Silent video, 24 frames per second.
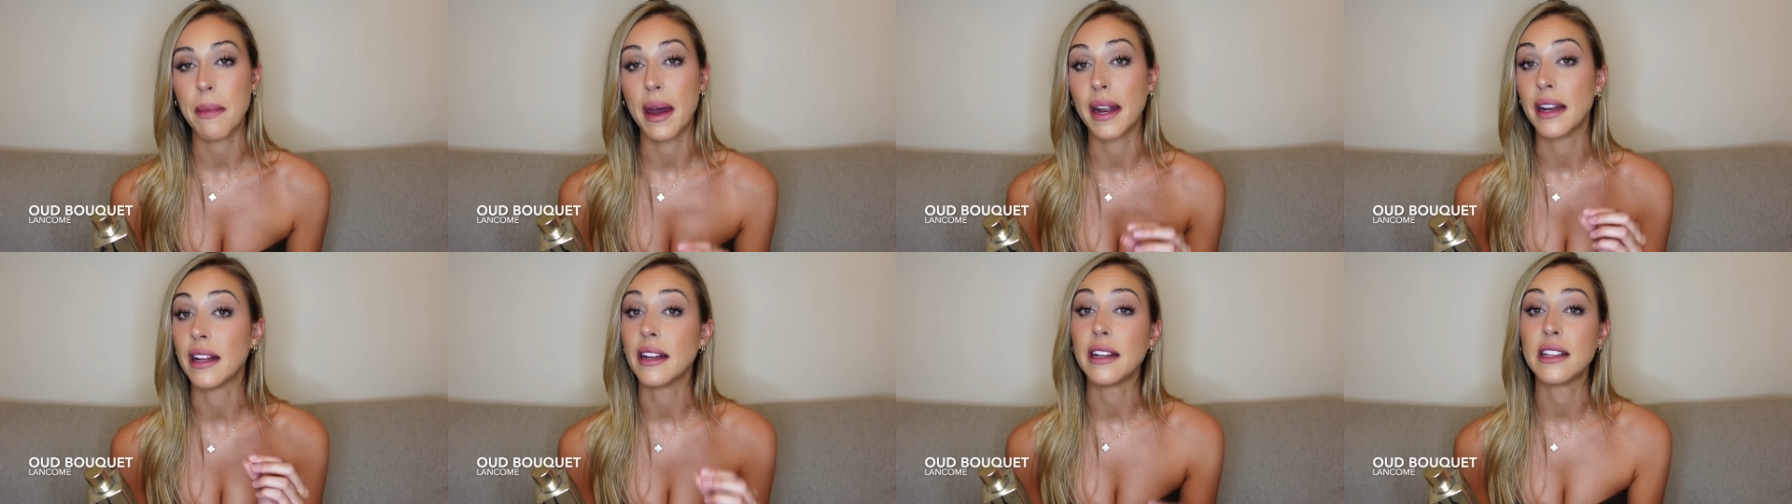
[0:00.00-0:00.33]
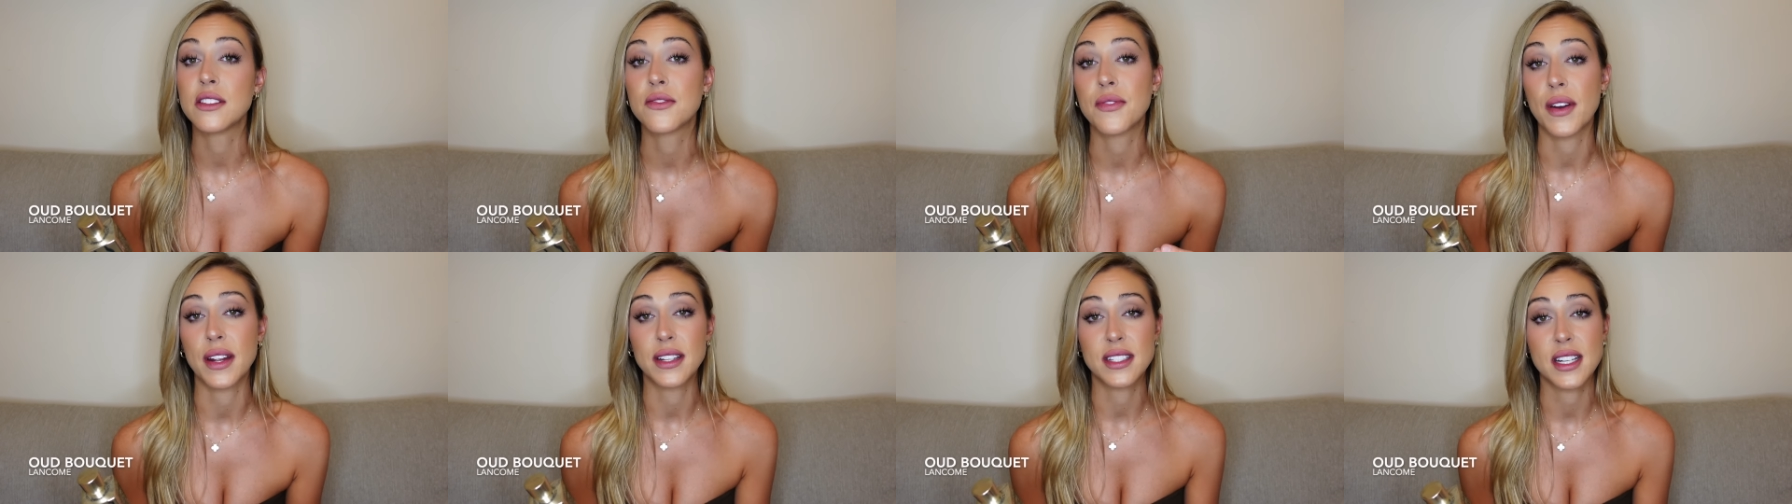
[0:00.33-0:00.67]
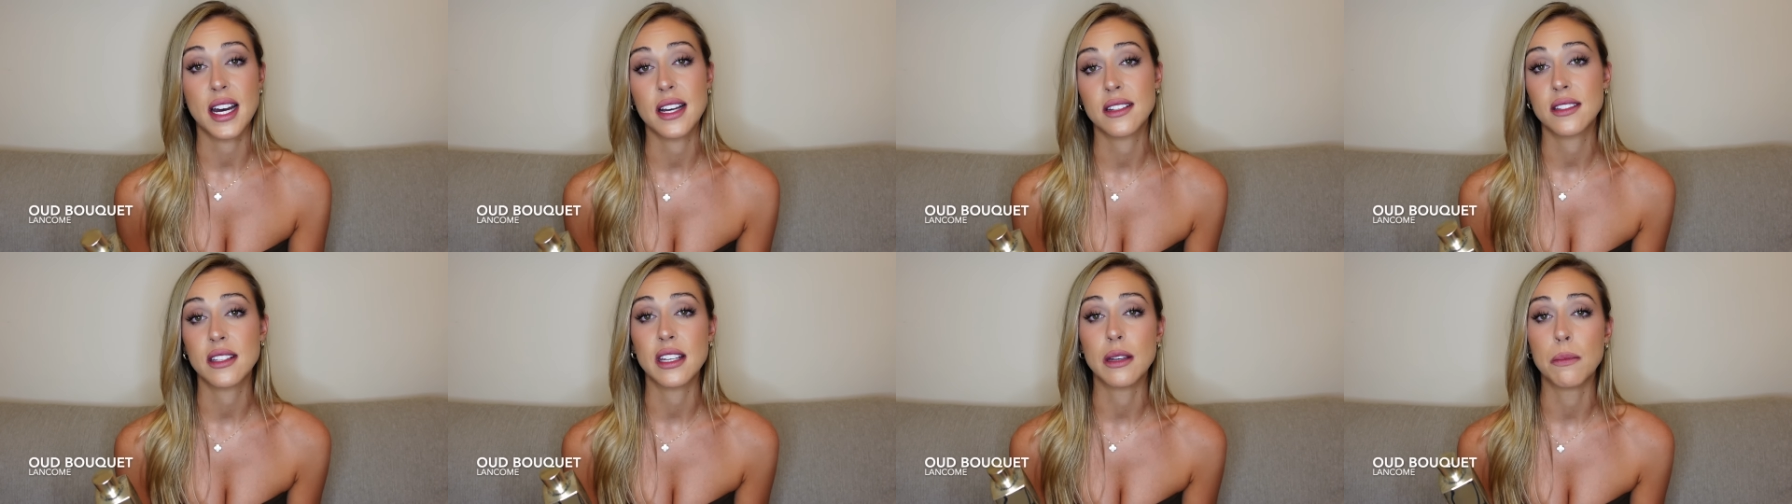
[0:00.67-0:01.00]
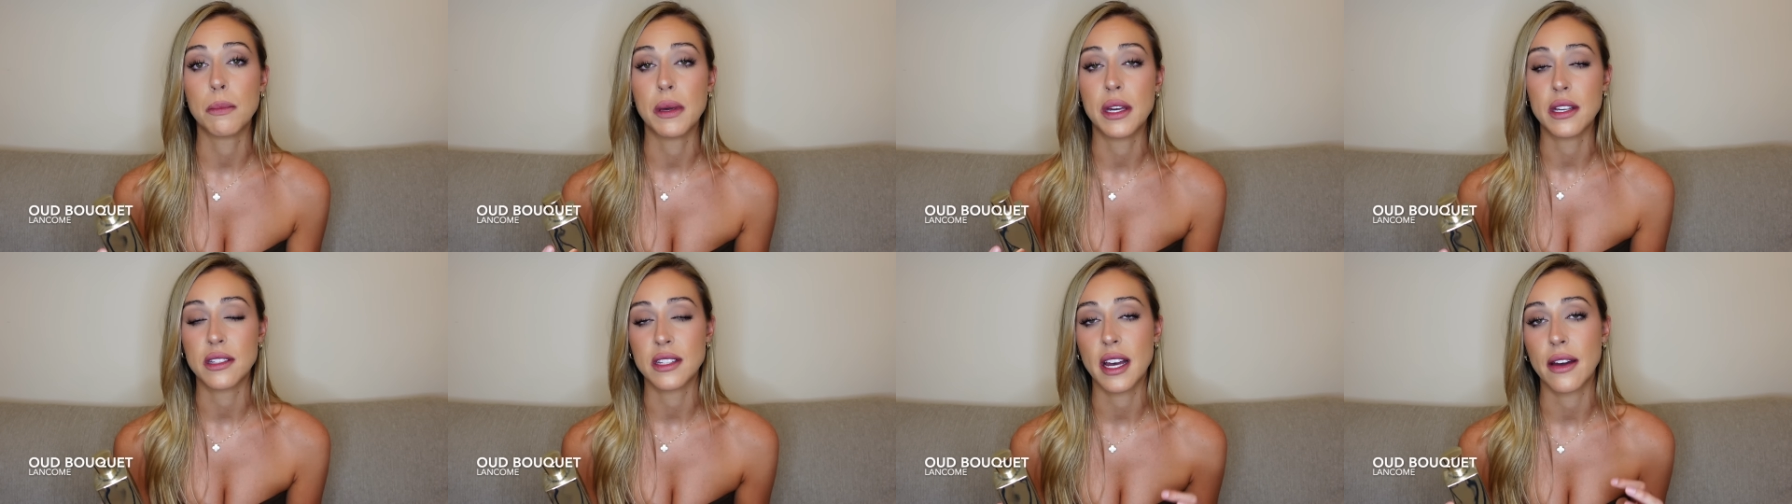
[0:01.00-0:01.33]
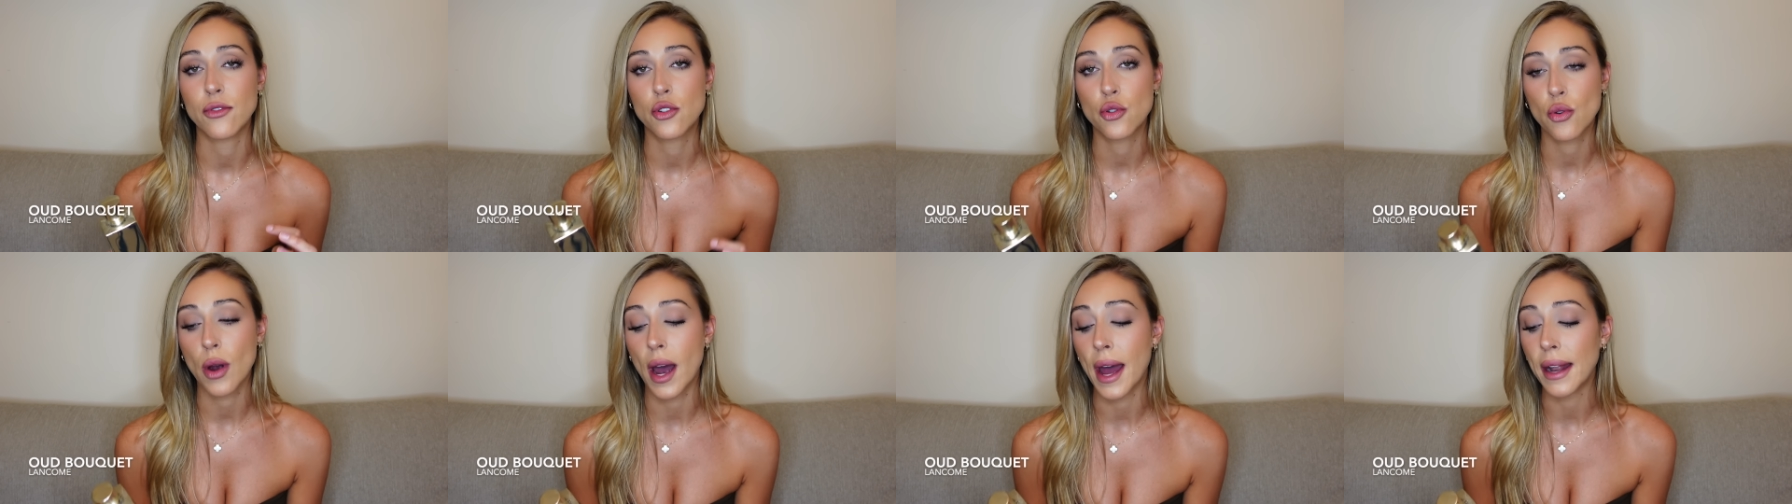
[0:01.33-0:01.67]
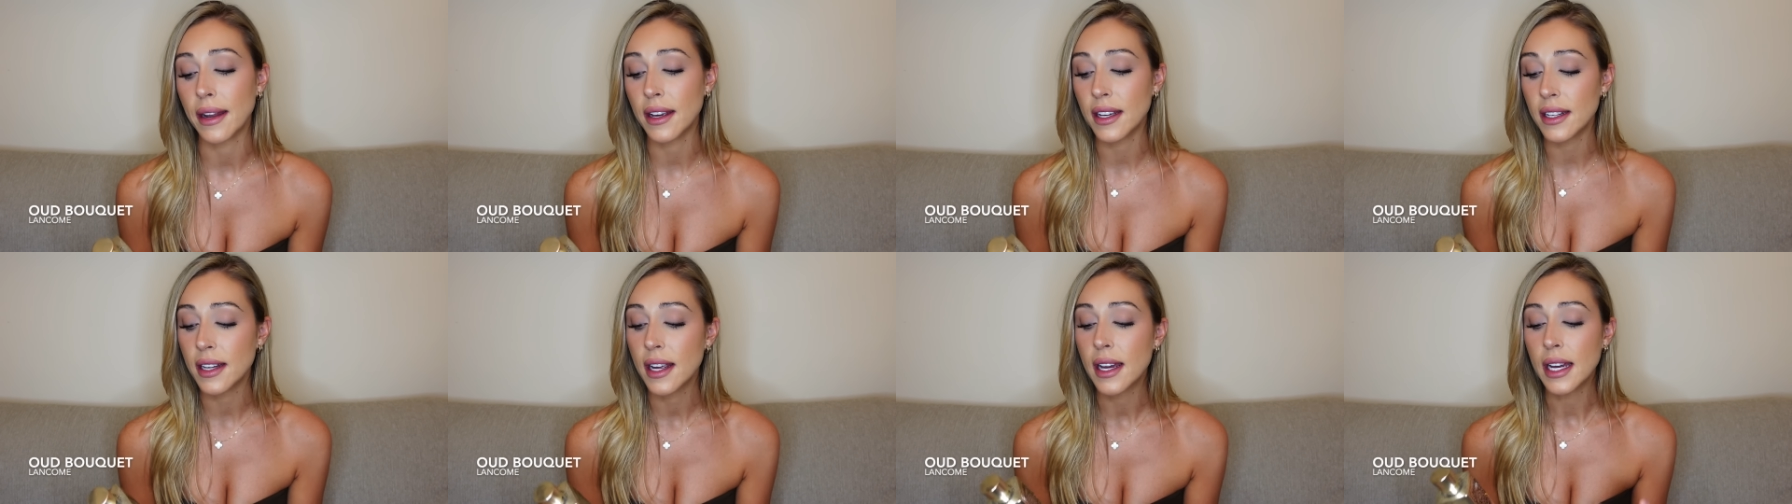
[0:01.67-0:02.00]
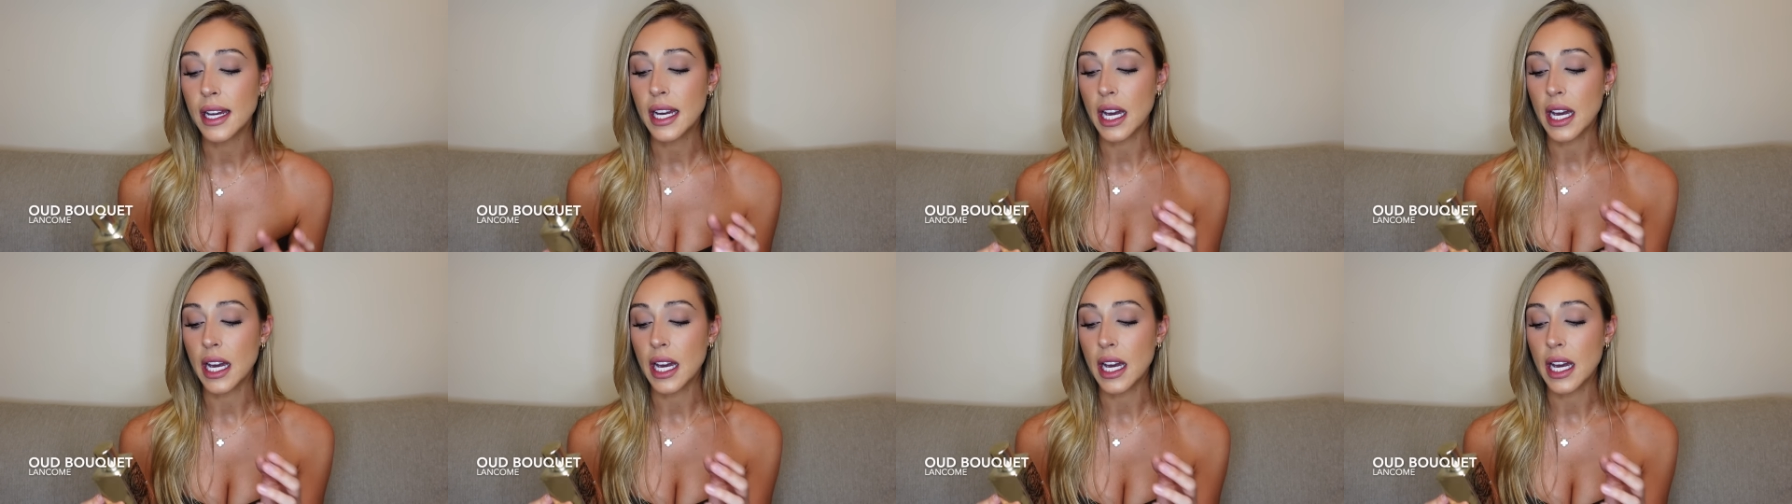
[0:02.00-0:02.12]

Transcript: and it is fantastic because I've tried it,